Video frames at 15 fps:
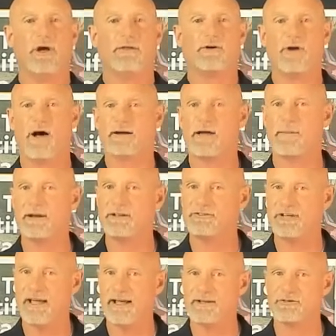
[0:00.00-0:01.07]
They're not coming in
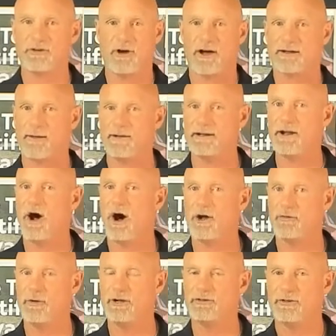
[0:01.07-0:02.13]
tens. They're not coming in
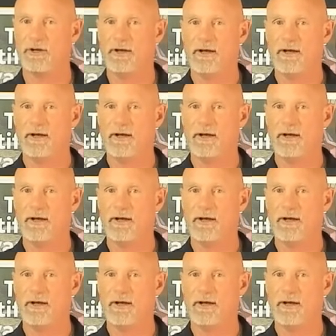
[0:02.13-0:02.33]
hundreds.